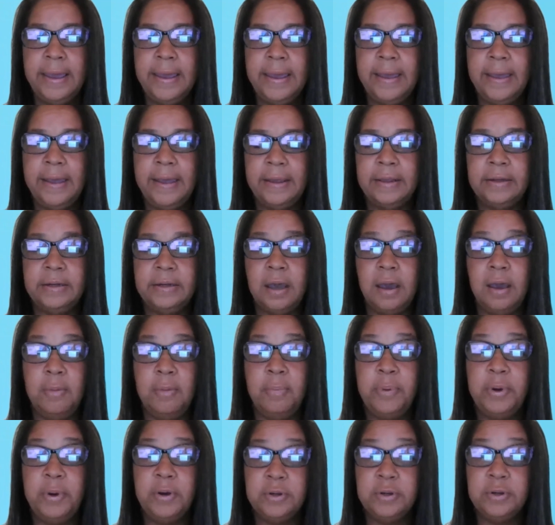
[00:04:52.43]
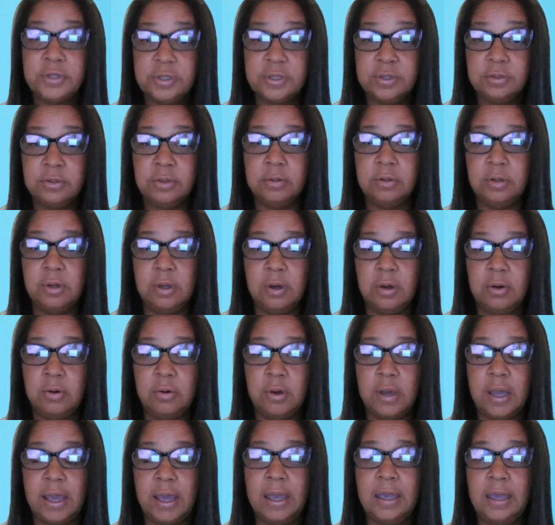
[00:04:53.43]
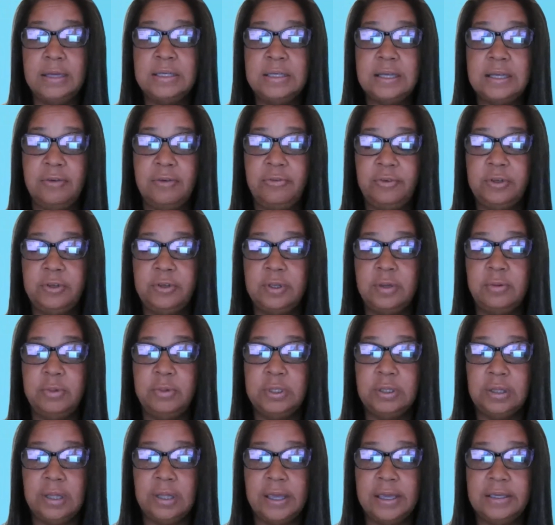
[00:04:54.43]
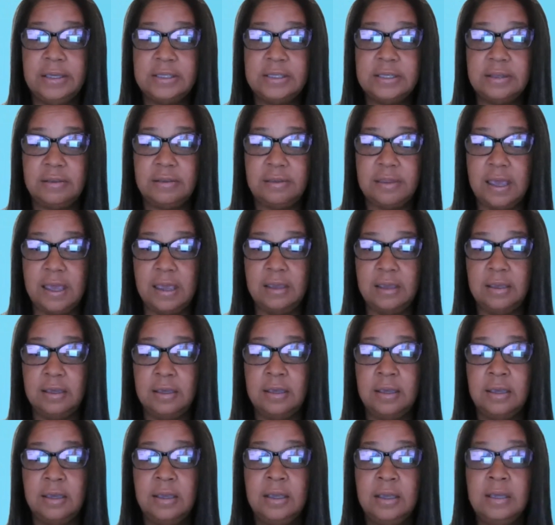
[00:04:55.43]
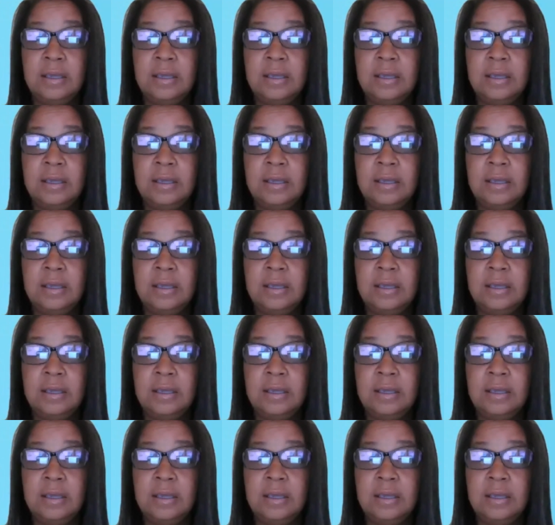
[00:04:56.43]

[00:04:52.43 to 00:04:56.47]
On a personal note, I definitely would like to thank